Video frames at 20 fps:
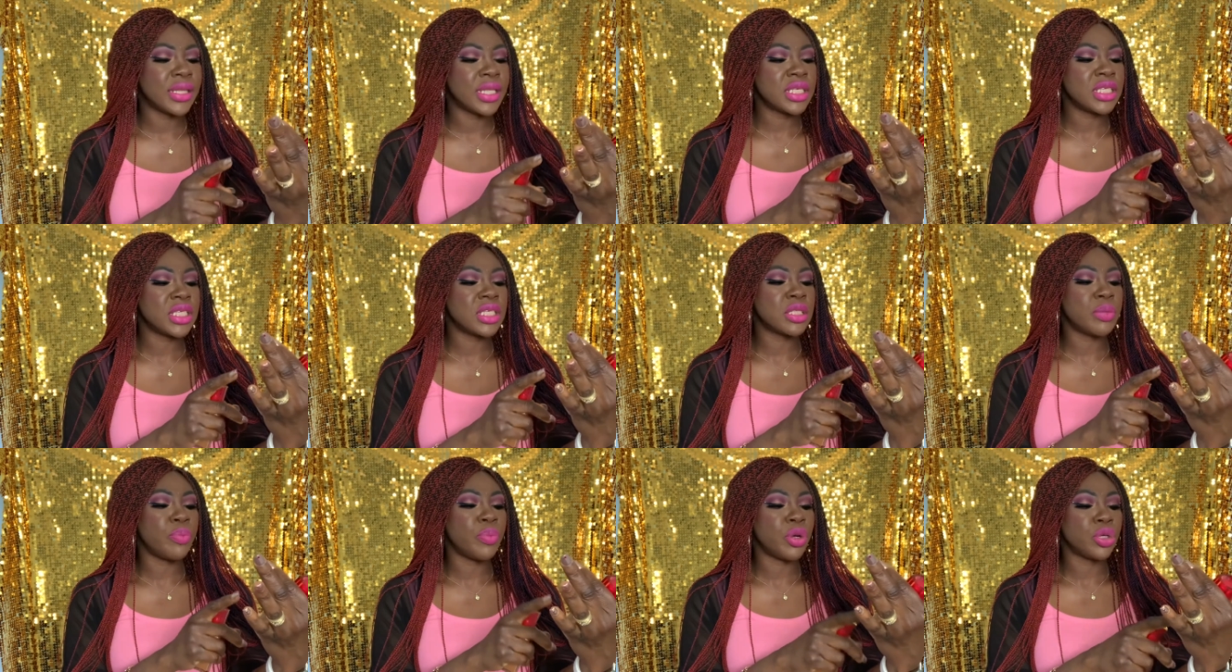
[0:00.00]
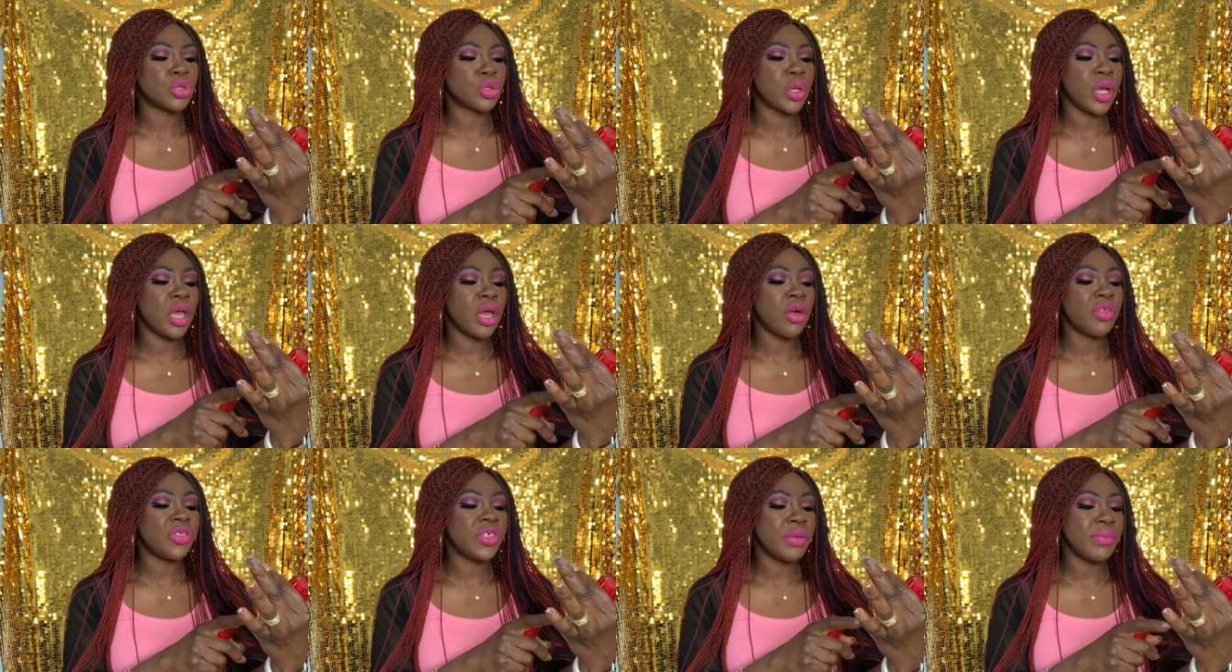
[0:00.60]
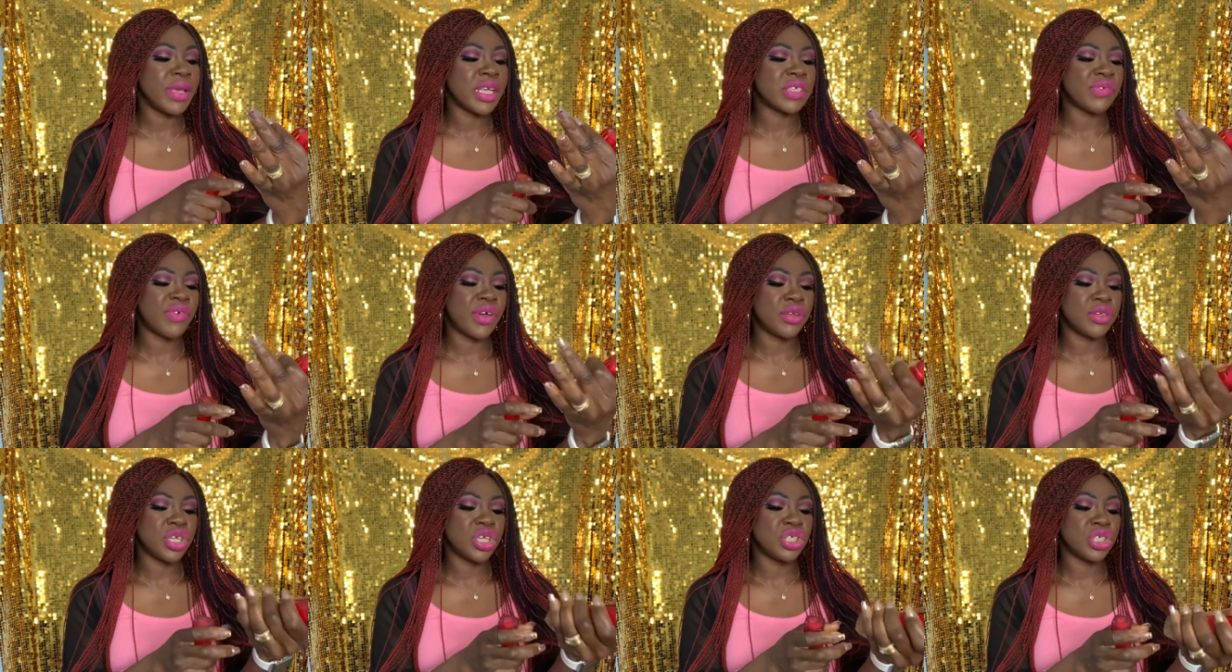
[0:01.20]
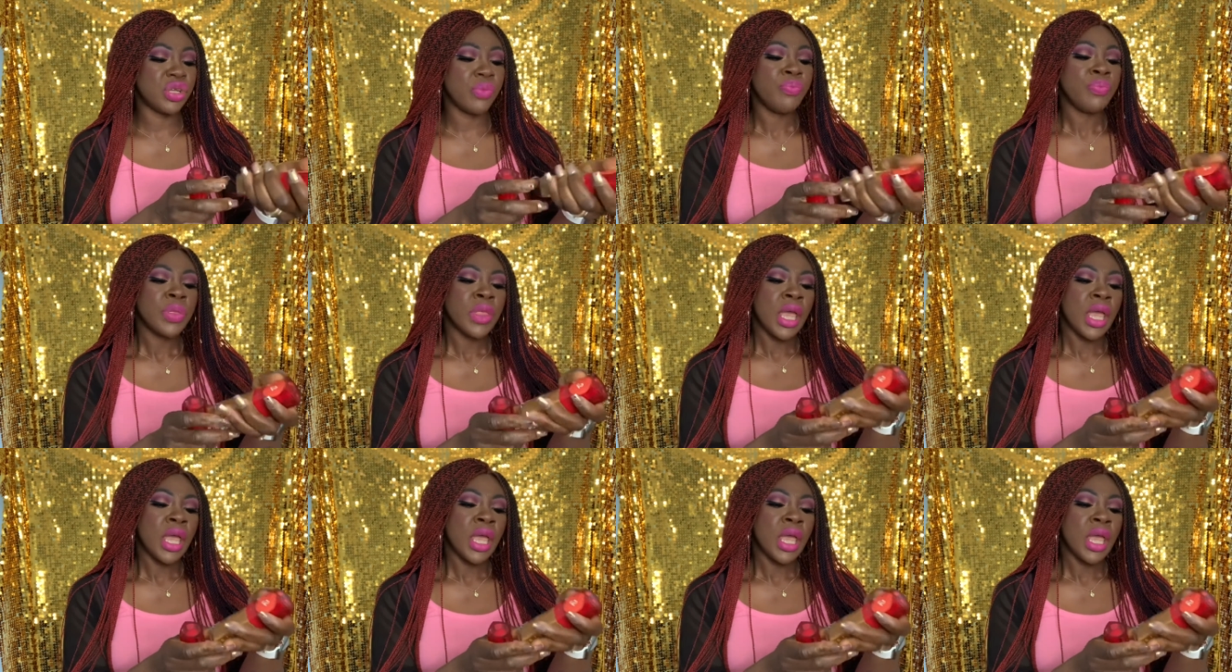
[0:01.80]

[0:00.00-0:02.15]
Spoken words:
This is the Bourjois Healthy Mix Foundation,